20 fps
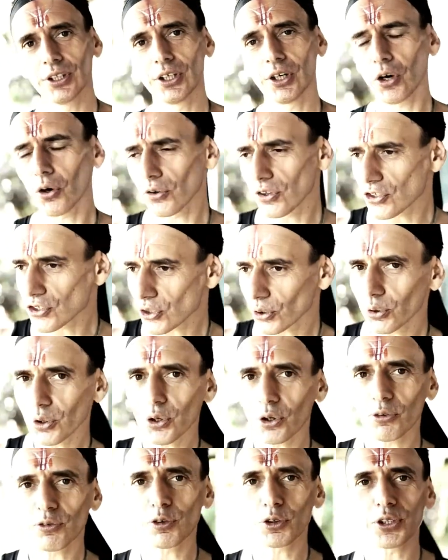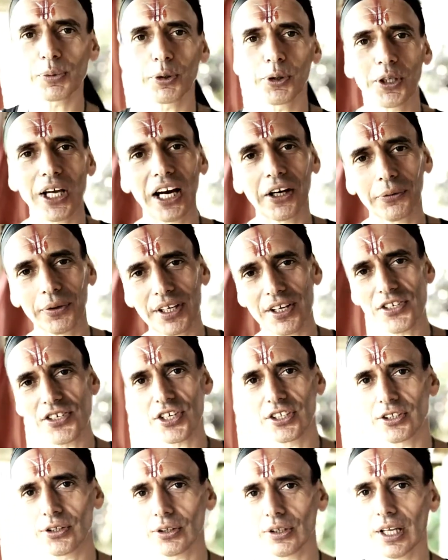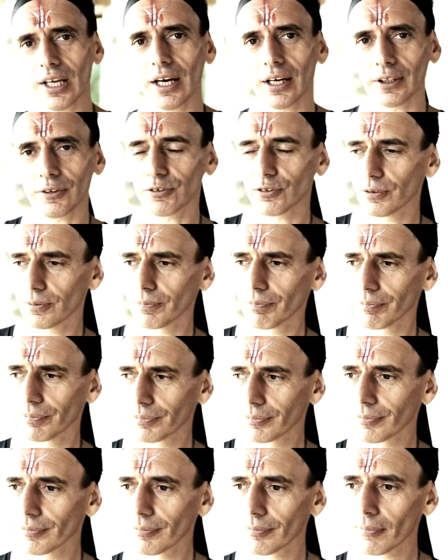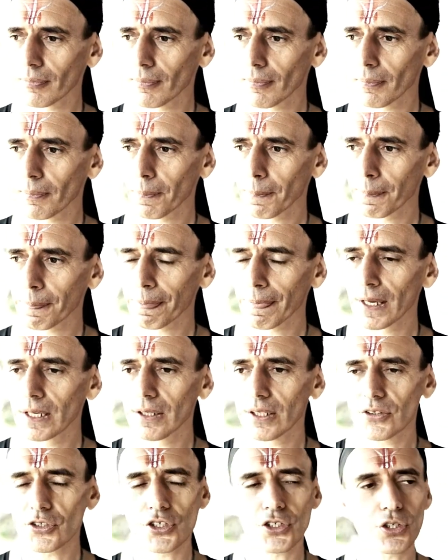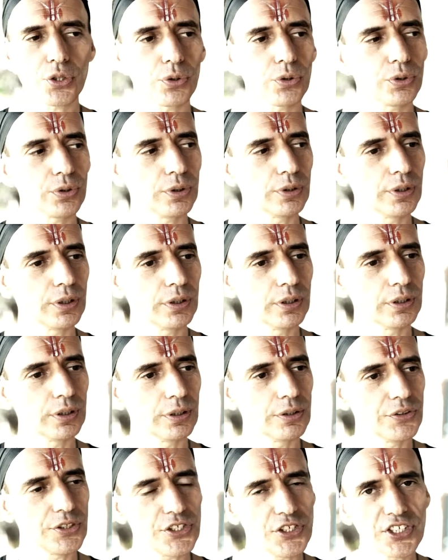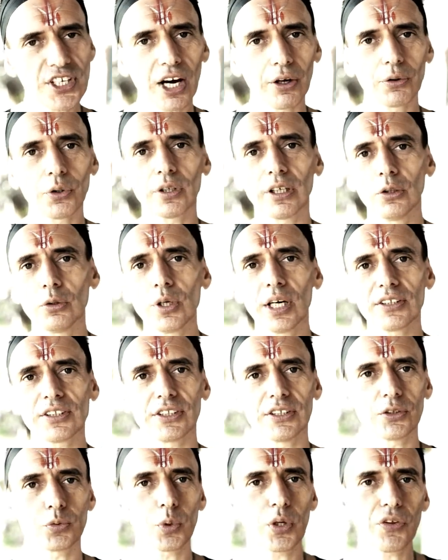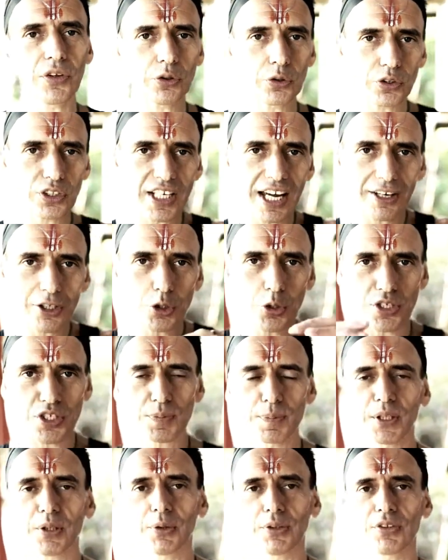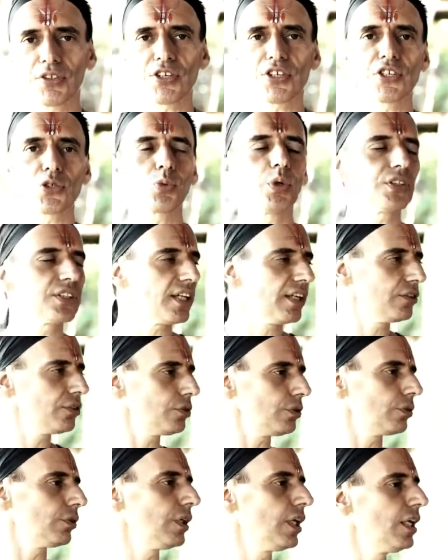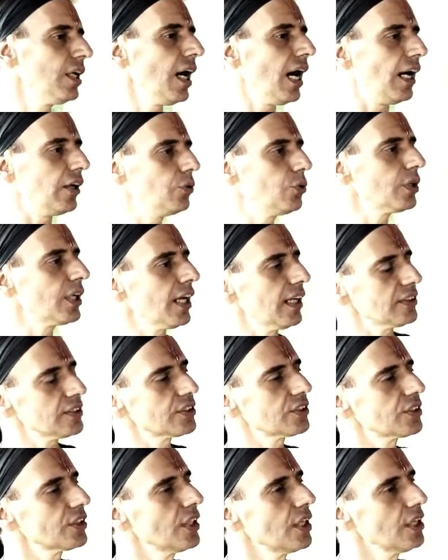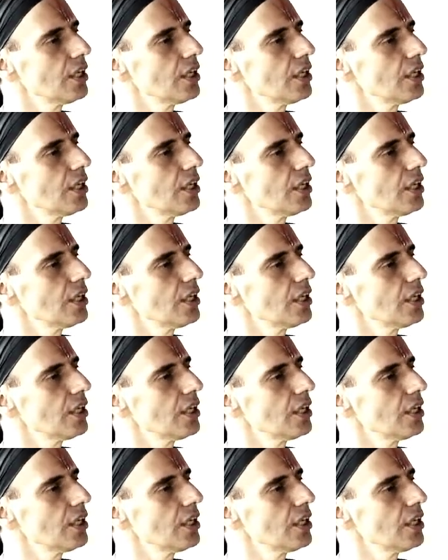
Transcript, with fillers: or this uncomfortable areas in your life. And so this is how you can look at it. Within the Tantra spirit, this is what I do. I look at